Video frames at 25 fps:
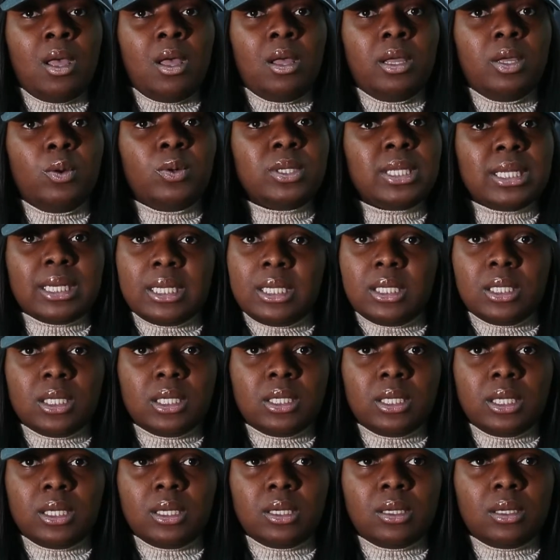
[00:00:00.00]
It wasn't
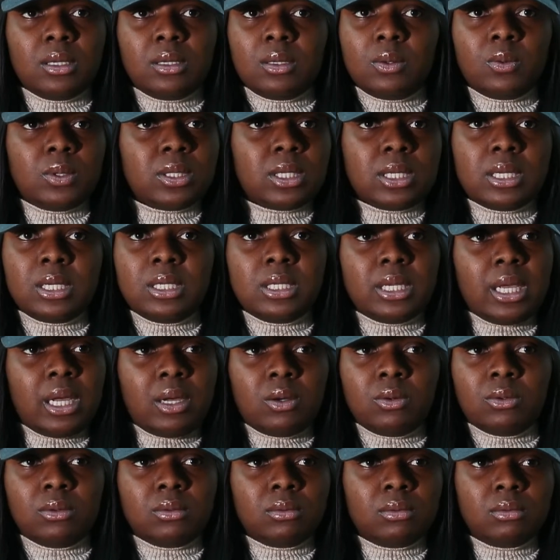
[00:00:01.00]
easy. It wasn't easy at
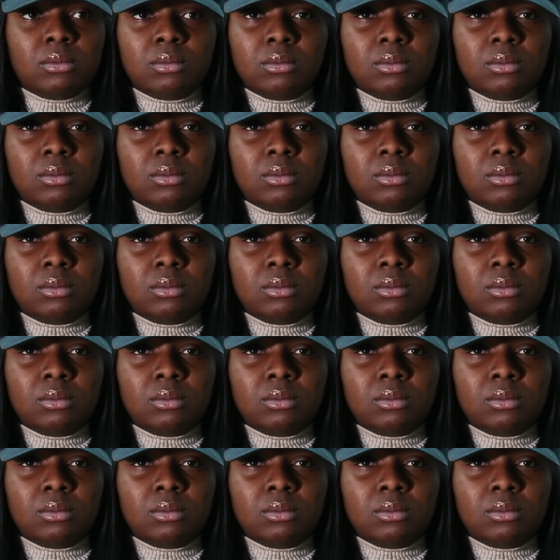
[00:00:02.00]
all.